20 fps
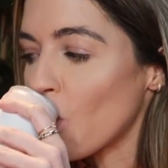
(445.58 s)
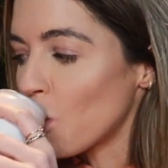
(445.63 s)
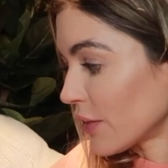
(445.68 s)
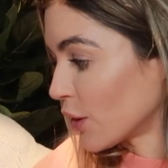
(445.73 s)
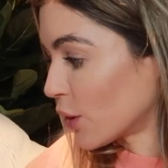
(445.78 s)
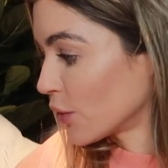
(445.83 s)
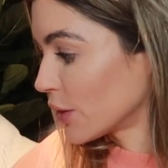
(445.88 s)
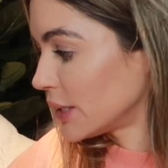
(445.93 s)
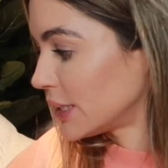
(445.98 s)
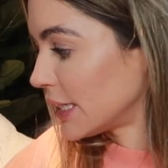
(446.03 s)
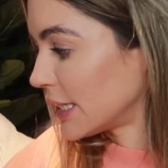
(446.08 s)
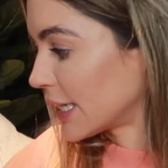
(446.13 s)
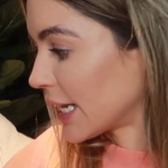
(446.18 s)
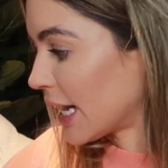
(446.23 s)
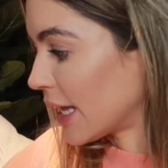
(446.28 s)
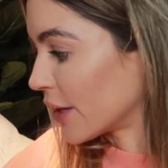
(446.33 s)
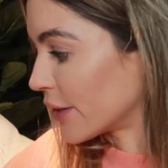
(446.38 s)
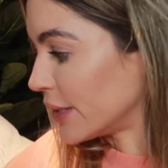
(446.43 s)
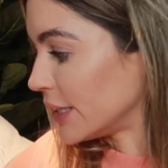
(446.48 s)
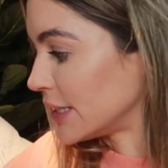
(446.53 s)
They're only 10
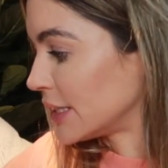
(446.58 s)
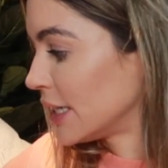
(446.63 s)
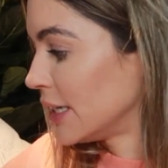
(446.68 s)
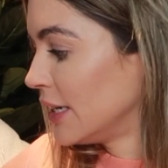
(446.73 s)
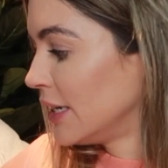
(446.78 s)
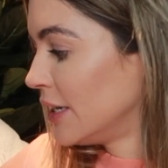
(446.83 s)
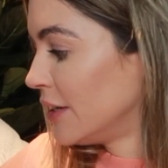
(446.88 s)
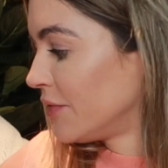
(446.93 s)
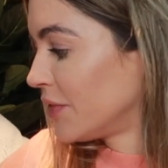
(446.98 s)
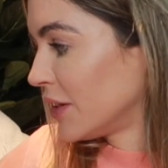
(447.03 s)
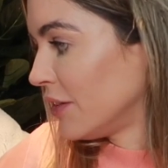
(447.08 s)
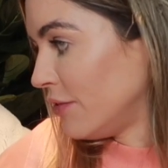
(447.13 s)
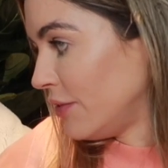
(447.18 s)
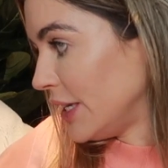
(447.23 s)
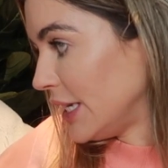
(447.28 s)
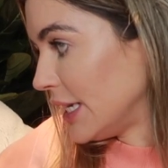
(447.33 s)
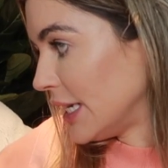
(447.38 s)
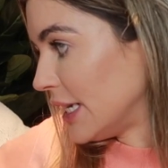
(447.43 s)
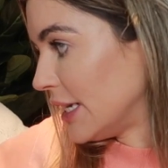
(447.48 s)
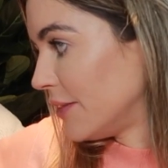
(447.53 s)
calories,
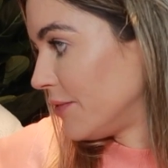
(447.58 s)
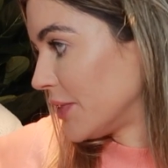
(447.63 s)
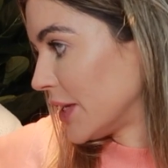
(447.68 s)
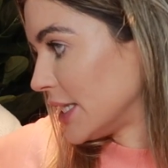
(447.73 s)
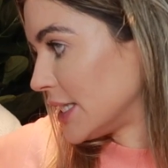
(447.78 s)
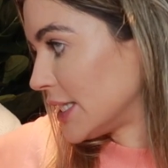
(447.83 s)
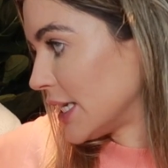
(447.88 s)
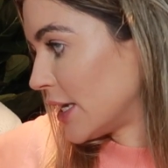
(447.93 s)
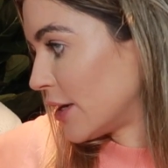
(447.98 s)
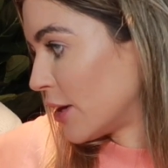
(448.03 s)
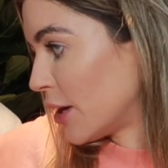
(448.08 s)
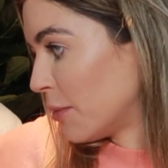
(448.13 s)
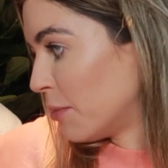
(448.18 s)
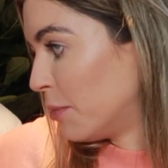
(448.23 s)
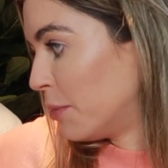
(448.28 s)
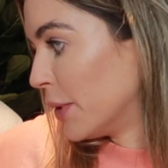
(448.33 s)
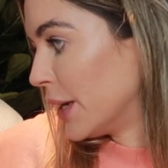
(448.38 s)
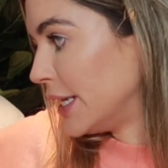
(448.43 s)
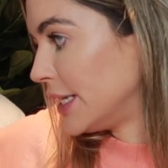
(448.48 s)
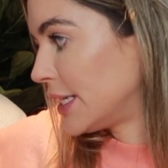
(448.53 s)
vegan, etc.,
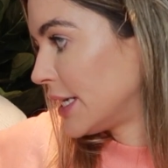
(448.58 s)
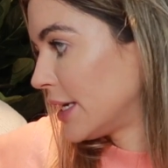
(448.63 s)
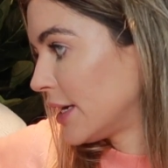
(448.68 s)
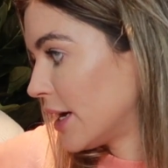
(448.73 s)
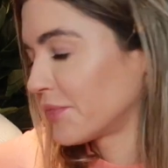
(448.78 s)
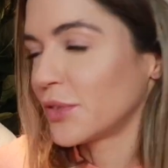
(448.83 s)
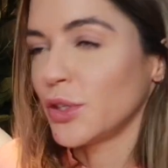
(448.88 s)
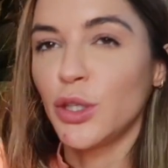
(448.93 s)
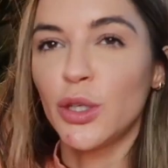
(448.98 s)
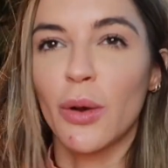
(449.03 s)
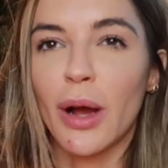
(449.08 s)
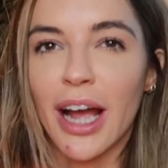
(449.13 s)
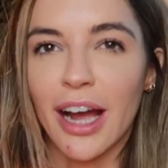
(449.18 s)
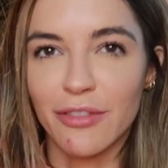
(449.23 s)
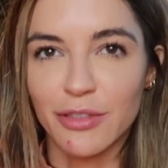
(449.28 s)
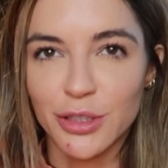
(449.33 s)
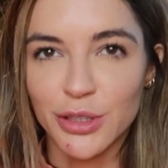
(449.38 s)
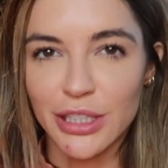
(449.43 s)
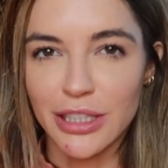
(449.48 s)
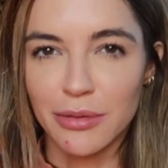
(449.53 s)
but you don't
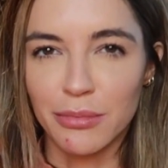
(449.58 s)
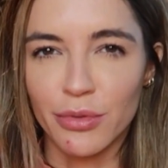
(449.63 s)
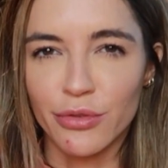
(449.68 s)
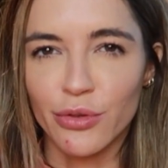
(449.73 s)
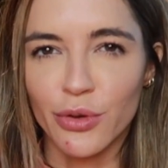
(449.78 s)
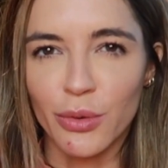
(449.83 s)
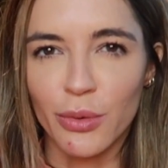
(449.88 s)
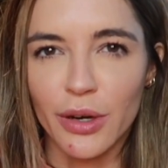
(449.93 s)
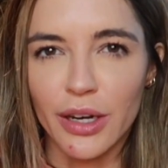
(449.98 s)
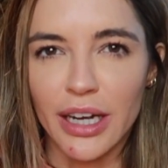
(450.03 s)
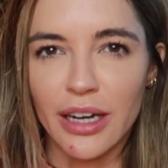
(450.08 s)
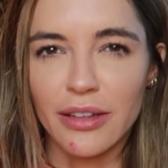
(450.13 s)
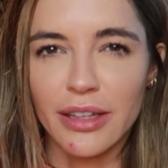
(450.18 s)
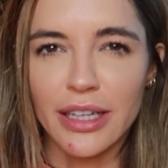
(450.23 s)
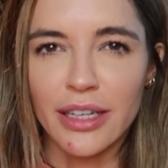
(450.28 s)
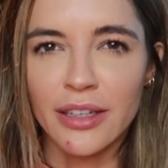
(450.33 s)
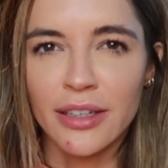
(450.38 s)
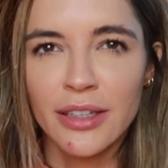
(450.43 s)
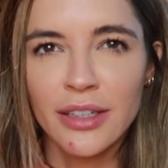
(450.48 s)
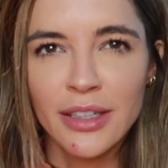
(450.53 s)
have to drink them before workout.
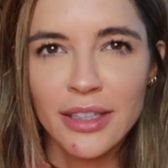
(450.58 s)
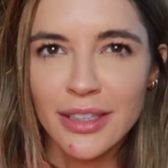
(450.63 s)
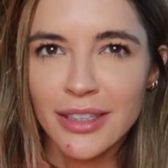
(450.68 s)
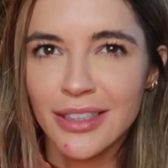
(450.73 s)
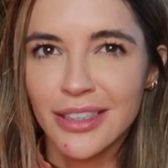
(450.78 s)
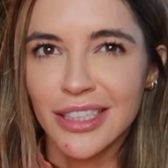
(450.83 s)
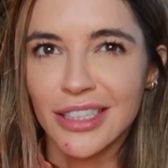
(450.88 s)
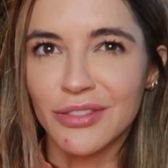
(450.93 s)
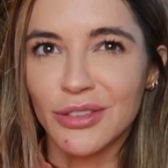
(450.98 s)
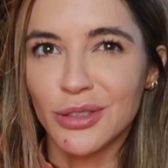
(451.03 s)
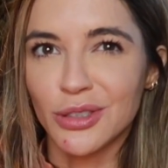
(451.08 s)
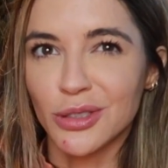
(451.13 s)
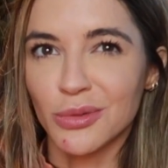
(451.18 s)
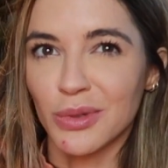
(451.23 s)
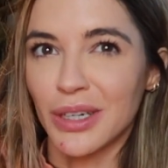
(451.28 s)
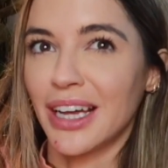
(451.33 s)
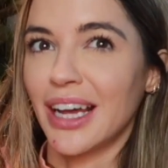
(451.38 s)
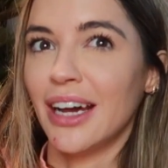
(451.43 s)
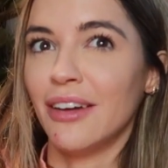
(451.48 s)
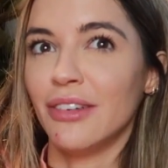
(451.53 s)
Like if you just
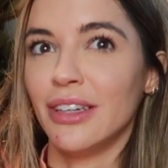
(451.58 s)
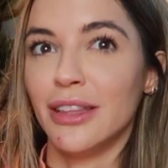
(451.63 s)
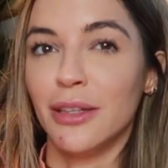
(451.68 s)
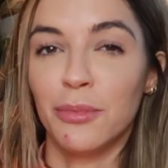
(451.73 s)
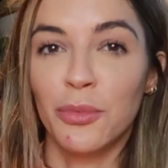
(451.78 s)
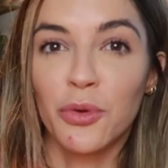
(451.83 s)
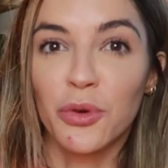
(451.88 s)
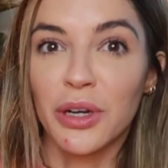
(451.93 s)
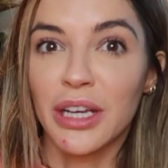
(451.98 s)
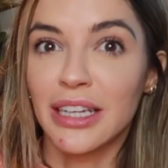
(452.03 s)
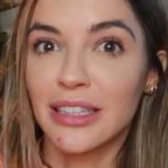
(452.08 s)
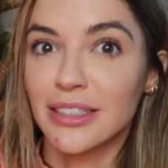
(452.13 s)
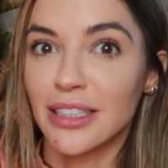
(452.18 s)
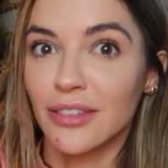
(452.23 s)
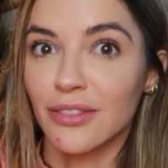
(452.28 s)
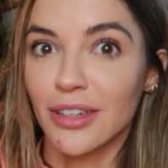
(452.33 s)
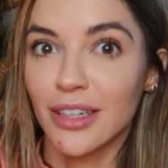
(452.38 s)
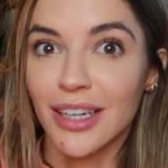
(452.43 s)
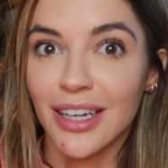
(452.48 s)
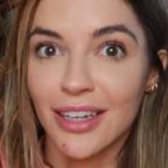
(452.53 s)
want to have it in the morning instead
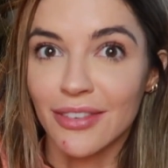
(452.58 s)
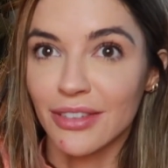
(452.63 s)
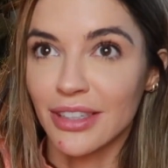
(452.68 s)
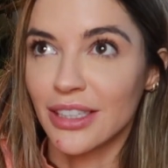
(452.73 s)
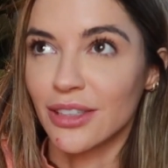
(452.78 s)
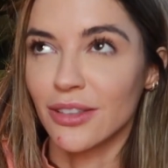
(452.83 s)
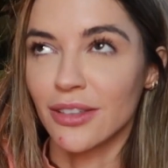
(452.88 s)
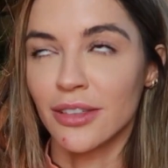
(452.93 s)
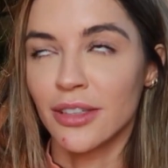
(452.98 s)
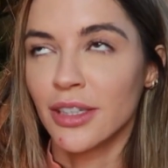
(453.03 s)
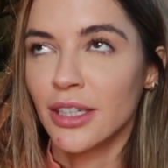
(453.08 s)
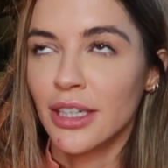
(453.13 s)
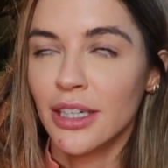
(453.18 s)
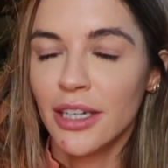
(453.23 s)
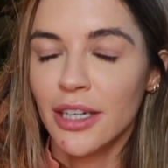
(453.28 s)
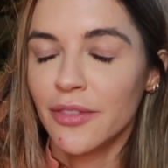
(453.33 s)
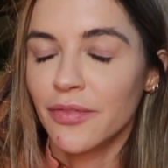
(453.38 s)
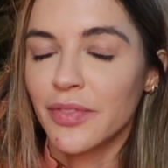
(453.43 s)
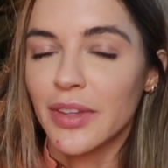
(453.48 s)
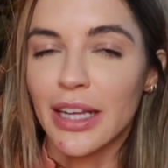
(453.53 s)
of a coffee, or
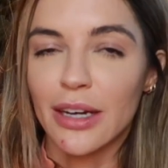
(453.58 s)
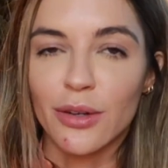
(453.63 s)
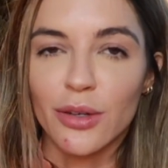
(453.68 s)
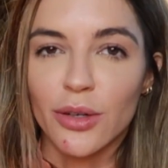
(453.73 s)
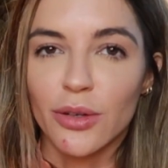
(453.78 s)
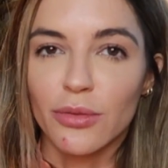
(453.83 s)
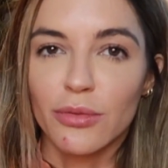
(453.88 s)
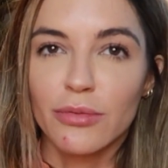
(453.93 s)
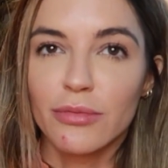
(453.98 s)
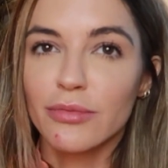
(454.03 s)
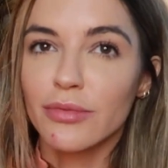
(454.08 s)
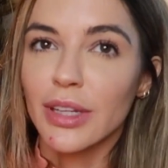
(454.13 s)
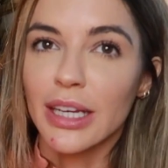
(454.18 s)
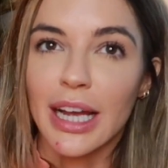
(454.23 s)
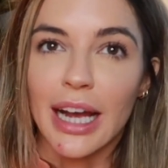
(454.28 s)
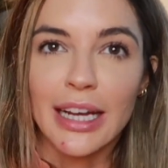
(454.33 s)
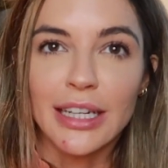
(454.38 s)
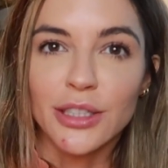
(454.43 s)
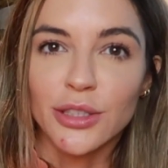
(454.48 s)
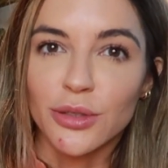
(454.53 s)
I don't know,
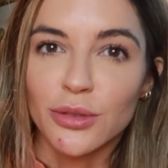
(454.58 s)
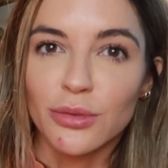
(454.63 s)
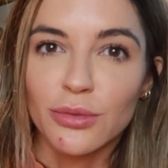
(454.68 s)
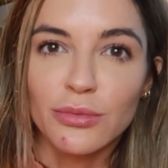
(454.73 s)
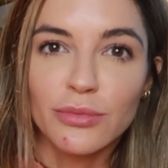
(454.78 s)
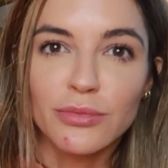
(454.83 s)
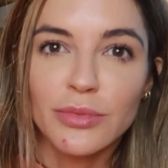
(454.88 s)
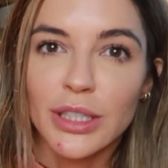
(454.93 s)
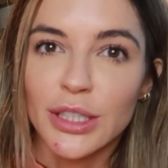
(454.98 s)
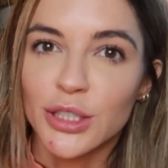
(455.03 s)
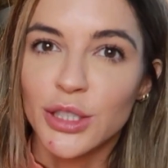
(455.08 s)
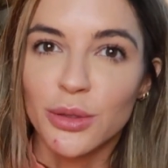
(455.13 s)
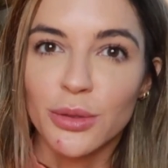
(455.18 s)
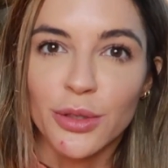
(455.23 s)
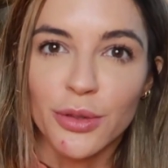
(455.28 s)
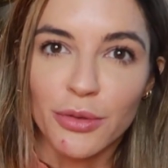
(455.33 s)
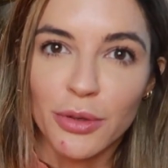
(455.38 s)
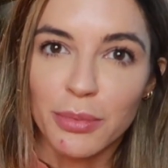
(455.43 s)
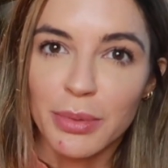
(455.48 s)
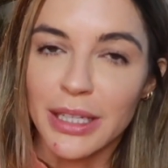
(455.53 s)
like I do at 2
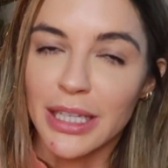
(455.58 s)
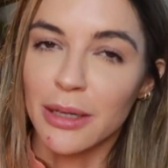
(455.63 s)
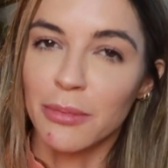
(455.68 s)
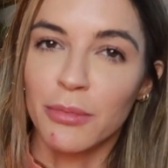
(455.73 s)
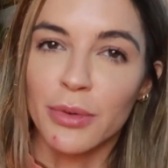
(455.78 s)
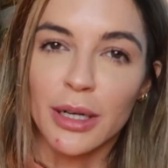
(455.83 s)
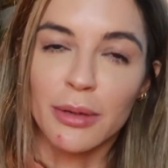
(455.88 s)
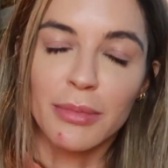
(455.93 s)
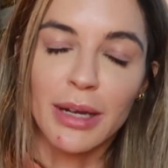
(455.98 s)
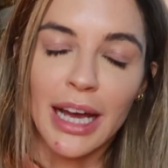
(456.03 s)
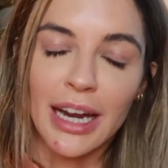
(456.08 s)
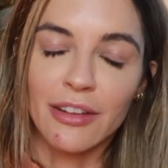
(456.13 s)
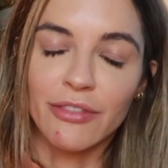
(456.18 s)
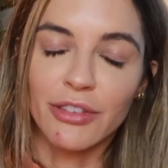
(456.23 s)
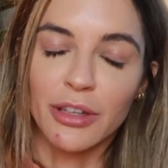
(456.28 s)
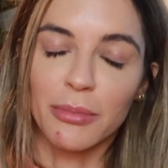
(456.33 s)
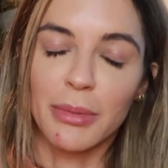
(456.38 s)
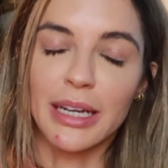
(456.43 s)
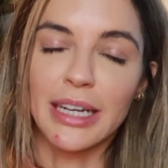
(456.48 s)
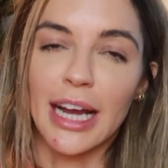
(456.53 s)
or 3 p.m. when I'm kind of
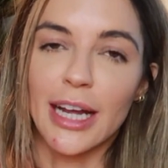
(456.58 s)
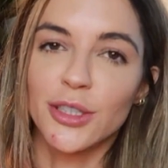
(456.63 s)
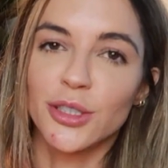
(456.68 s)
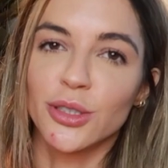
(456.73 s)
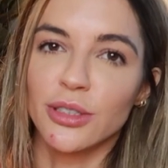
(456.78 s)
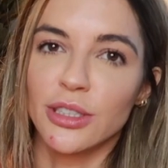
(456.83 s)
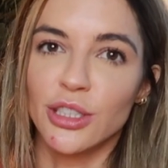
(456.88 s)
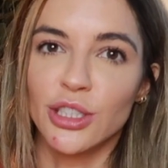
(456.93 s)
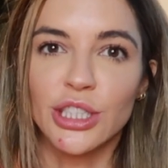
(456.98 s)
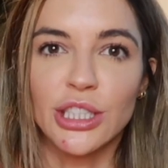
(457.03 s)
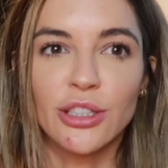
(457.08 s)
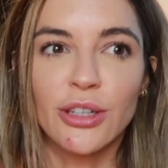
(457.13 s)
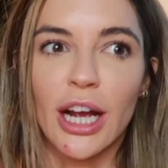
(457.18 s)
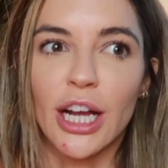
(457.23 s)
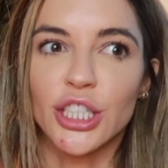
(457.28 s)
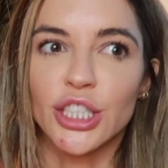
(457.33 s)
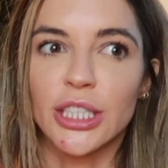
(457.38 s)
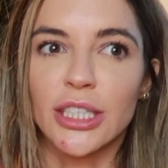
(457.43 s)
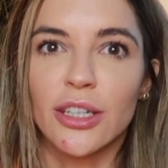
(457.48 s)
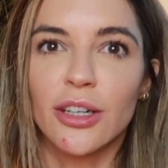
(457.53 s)
feeling my natural energy
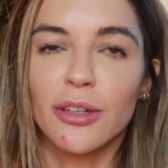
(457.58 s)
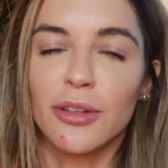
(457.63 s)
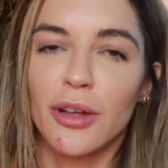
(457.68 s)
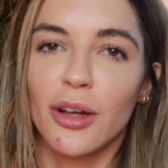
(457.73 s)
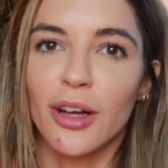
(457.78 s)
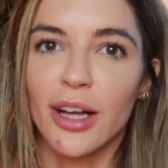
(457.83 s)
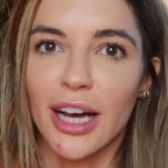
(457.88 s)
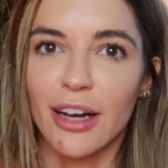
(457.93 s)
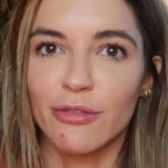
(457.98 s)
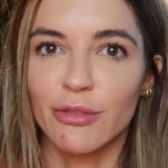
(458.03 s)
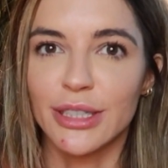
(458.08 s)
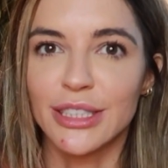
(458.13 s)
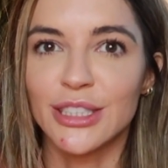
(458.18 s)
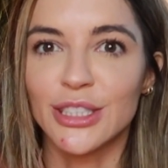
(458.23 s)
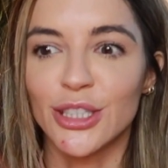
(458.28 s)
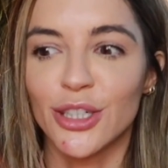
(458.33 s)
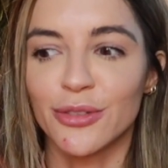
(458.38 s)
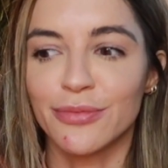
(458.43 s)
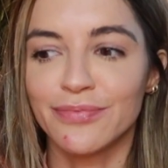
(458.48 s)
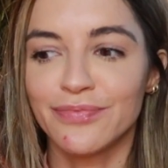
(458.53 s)
crashing, I'll have one.
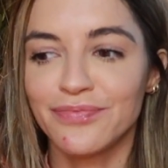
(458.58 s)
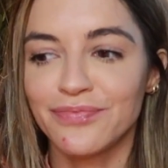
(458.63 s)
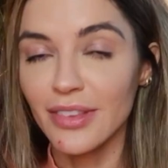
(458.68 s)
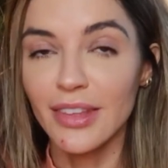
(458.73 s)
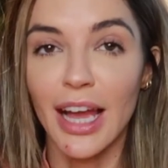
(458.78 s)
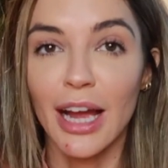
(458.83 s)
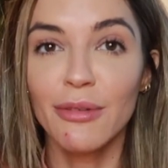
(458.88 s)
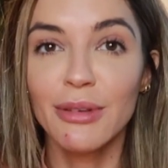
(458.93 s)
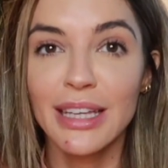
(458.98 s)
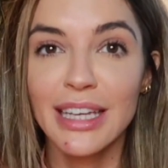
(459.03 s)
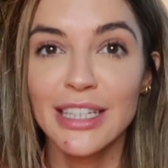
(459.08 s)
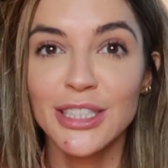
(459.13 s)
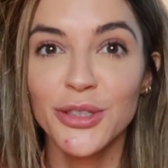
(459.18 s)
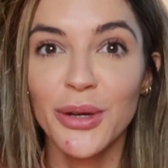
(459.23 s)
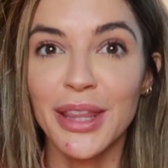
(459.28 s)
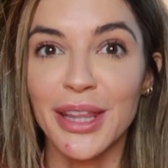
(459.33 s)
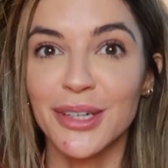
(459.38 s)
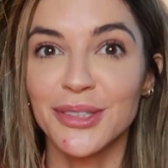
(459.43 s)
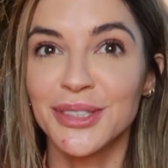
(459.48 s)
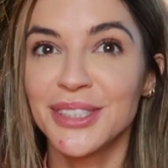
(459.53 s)
So I really
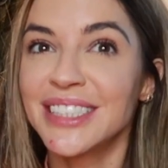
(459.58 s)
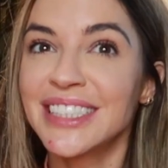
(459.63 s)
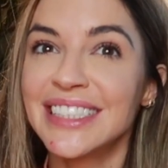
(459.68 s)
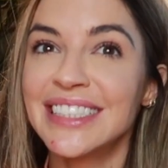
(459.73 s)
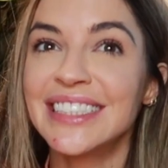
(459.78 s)
enjoy this.